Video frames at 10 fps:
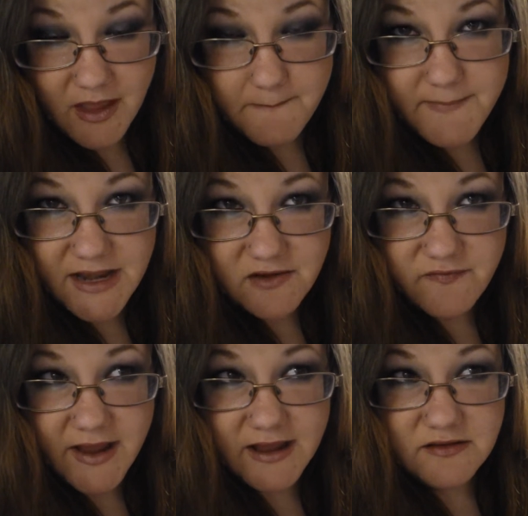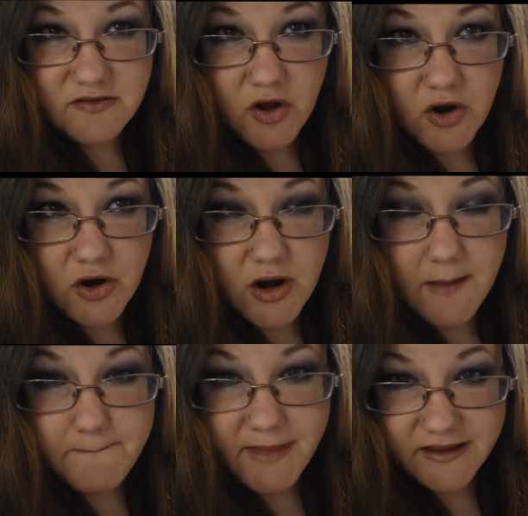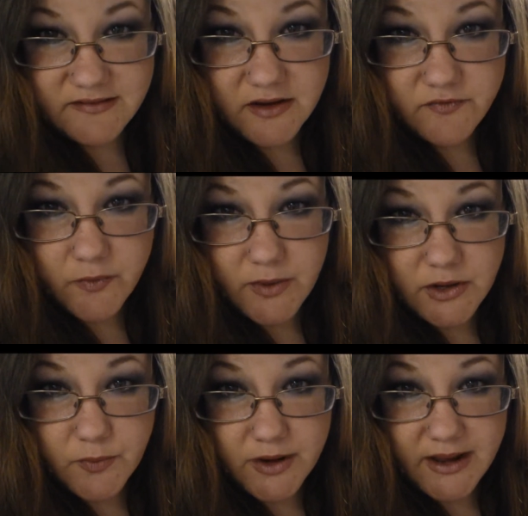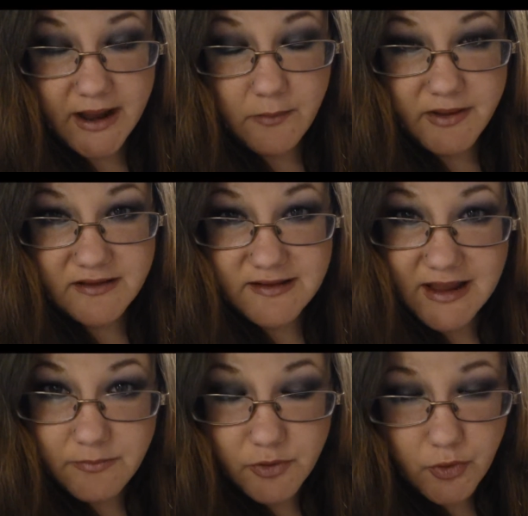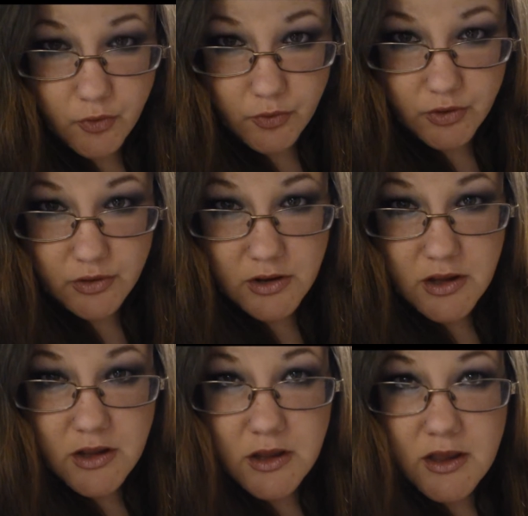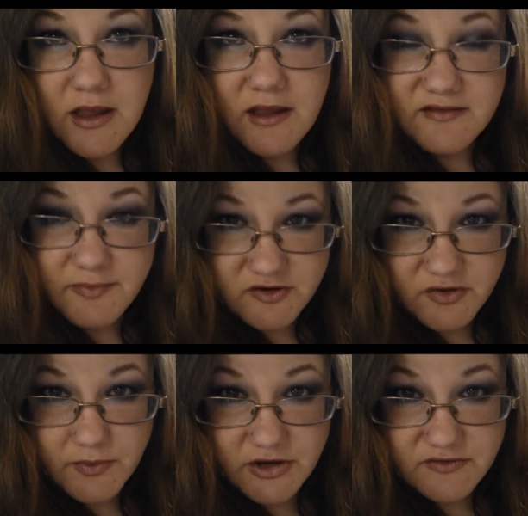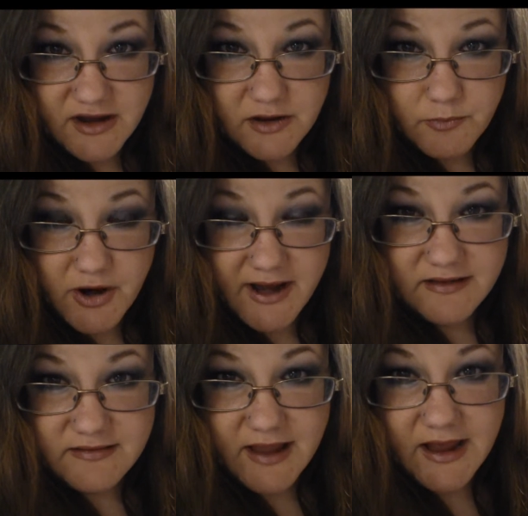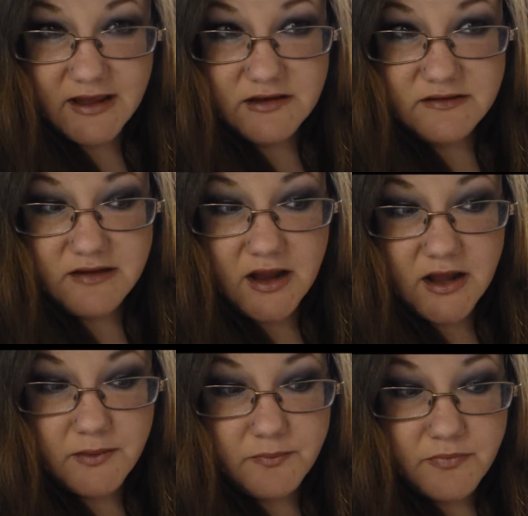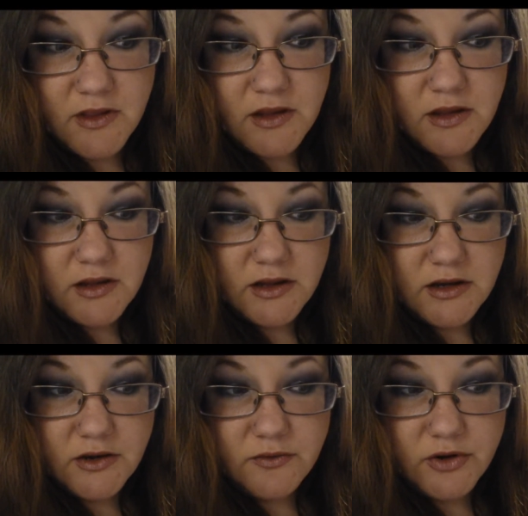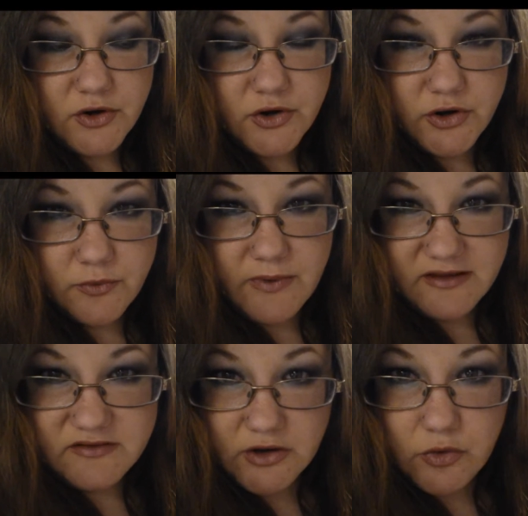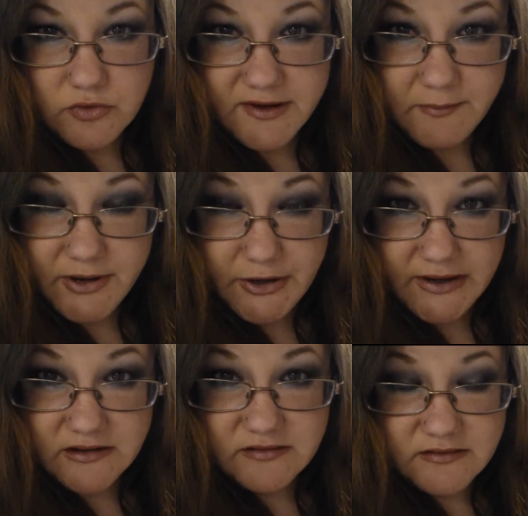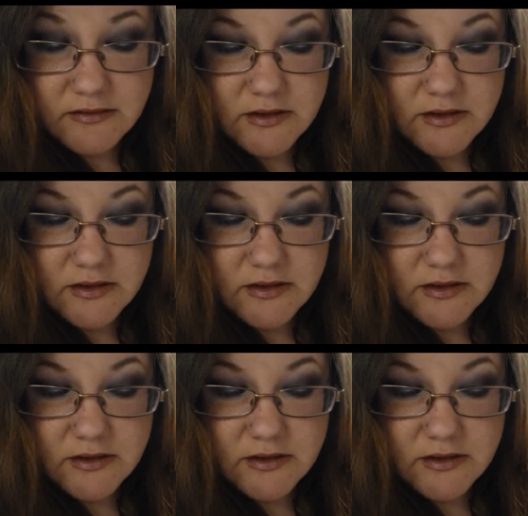Mini fans are amazing for when you're working out because they keep you cool, especially when you take your breaks and your rest and cool down periods.